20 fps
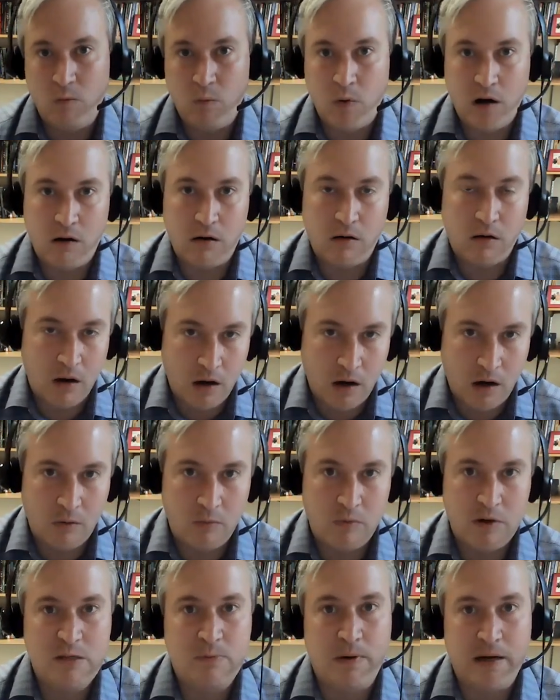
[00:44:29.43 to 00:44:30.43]
What are our
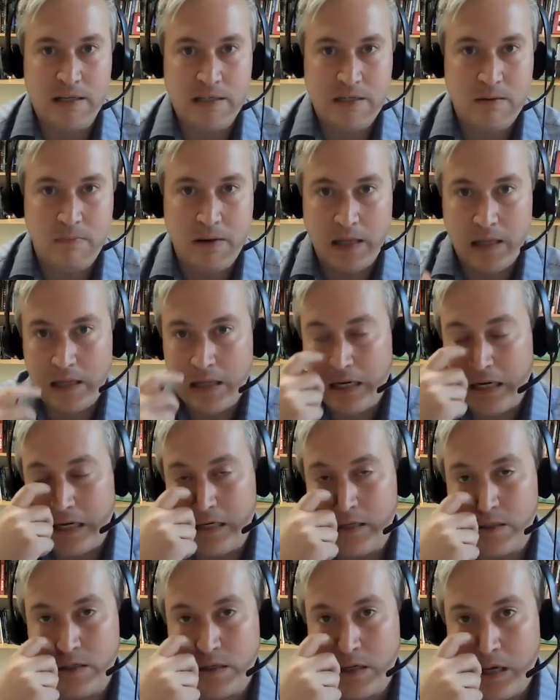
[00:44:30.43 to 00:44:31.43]

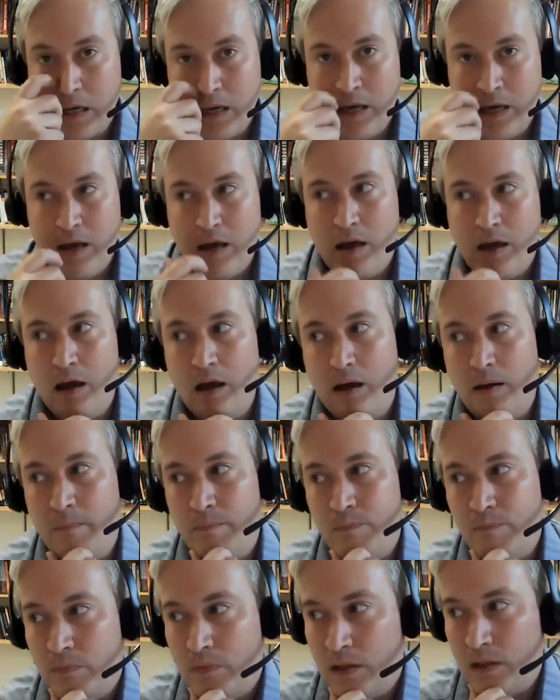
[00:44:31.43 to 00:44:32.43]
responsibilities
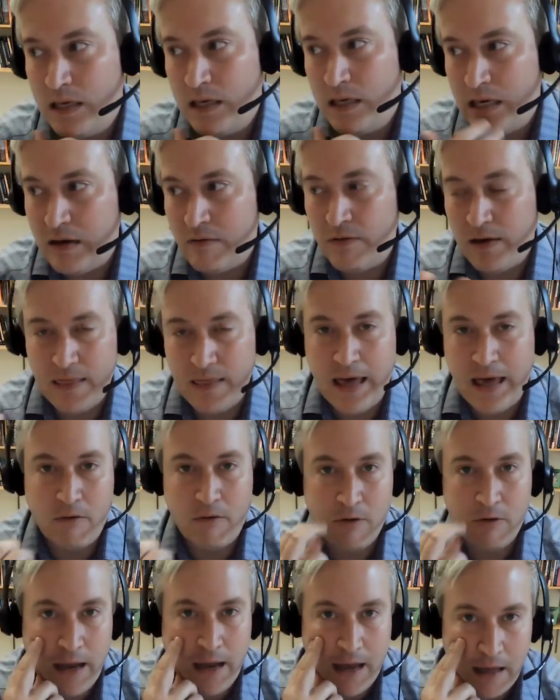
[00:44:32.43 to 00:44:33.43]
given
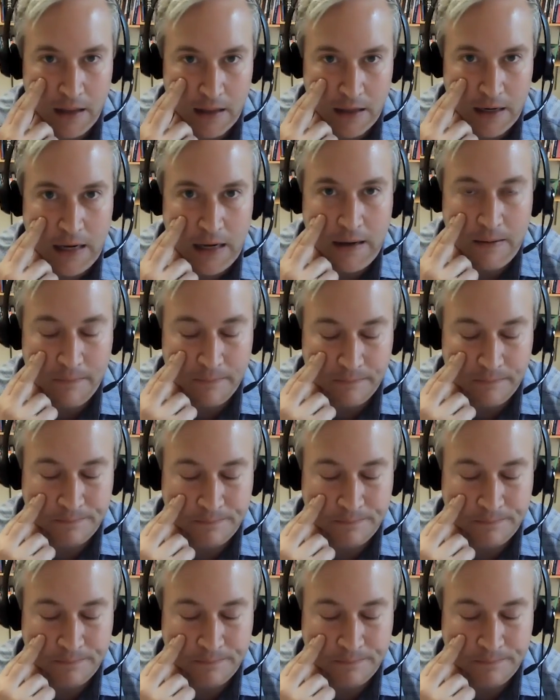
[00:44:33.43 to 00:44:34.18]
that reality?